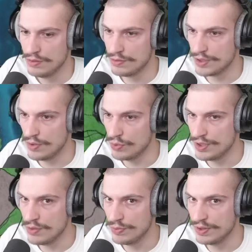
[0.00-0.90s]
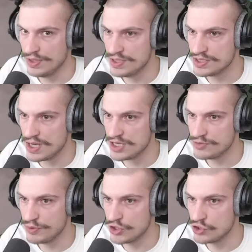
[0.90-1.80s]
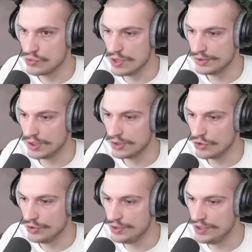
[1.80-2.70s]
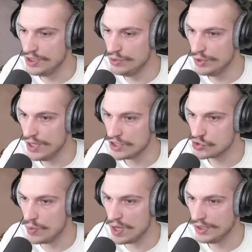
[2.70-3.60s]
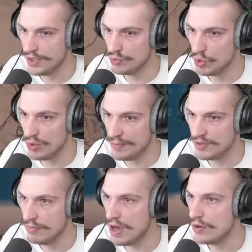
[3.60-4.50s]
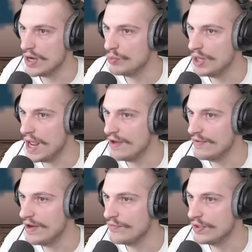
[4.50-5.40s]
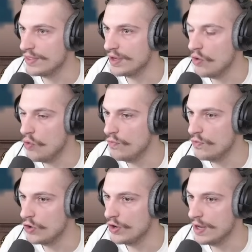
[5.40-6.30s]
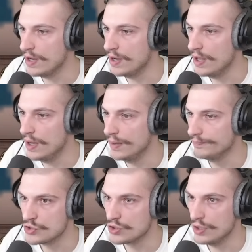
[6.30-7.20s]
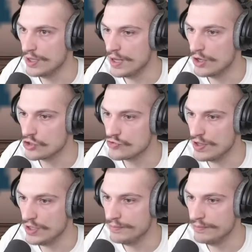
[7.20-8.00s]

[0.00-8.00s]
Okay, we're done with these guys. Pretty soon I'll declare on Tiwi as well, and we'll wipe them out, and we'll have everything over in Australia.